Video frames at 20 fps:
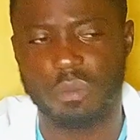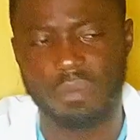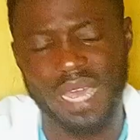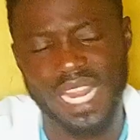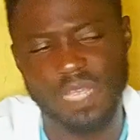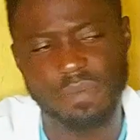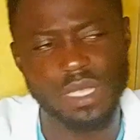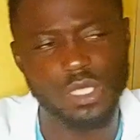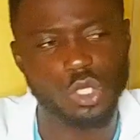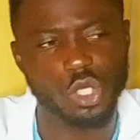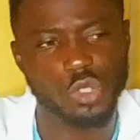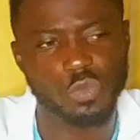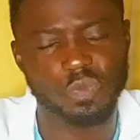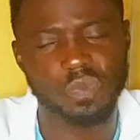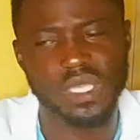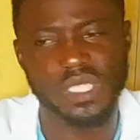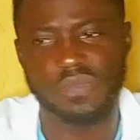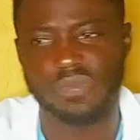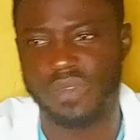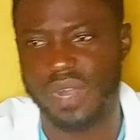
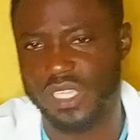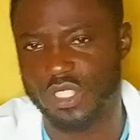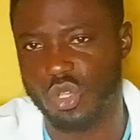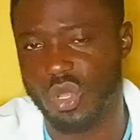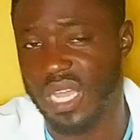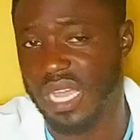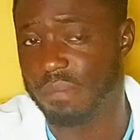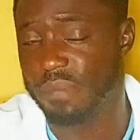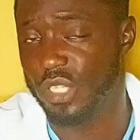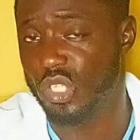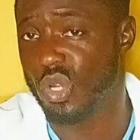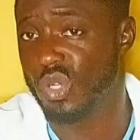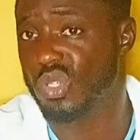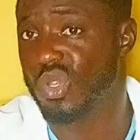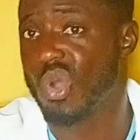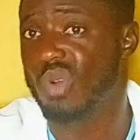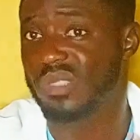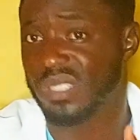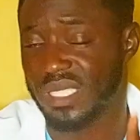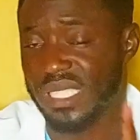can be
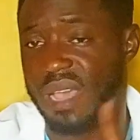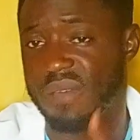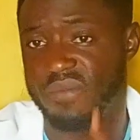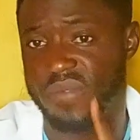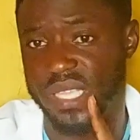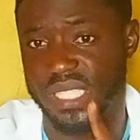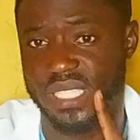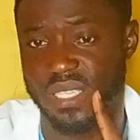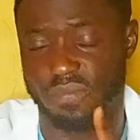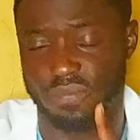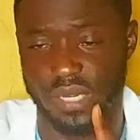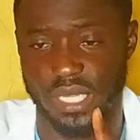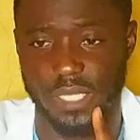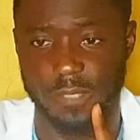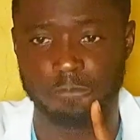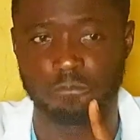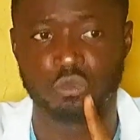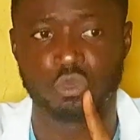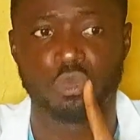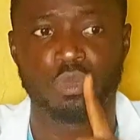done
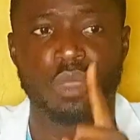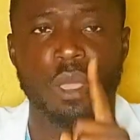conservatively